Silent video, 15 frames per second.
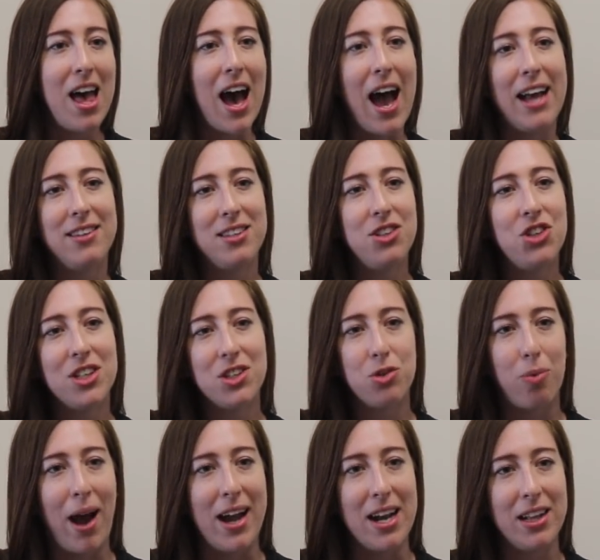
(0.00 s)
I suggest
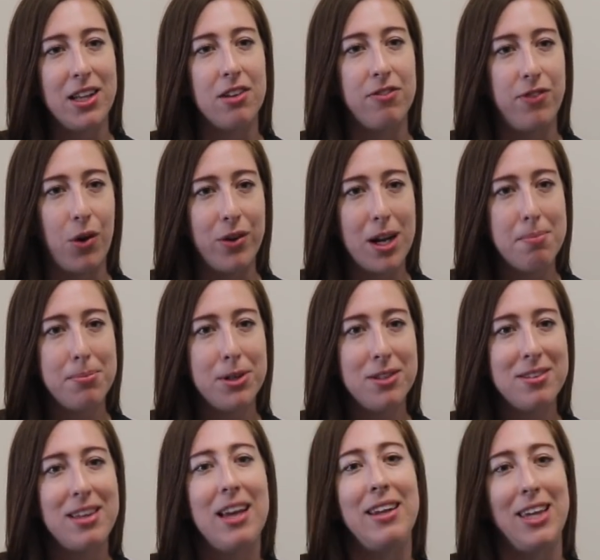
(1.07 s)
writing their phone
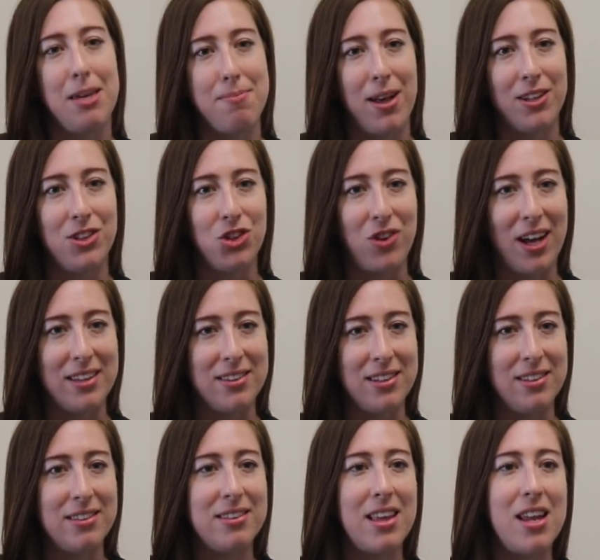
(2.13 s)
numbers and email
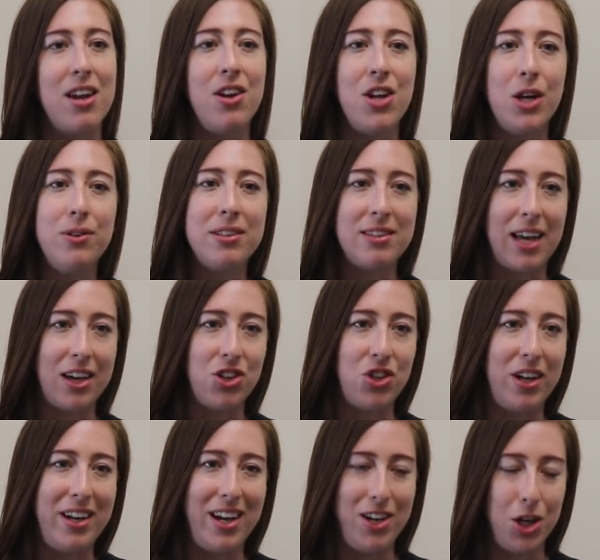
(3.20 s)
addresses in a notes
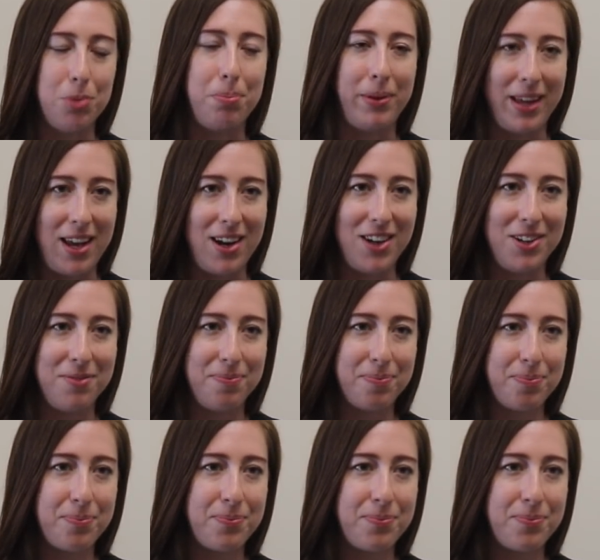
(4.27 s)
section in your planner.